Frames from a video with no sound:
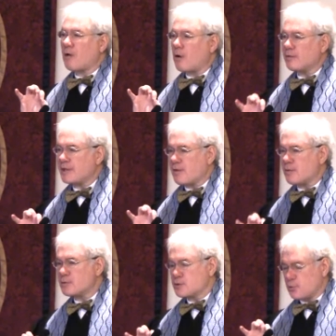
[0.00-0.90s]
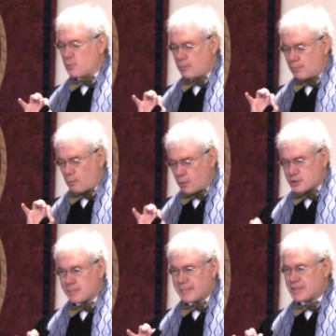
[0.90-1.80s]
only those who
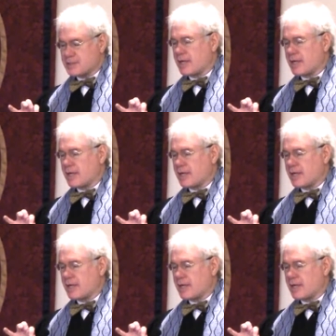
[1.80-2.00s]
worship me as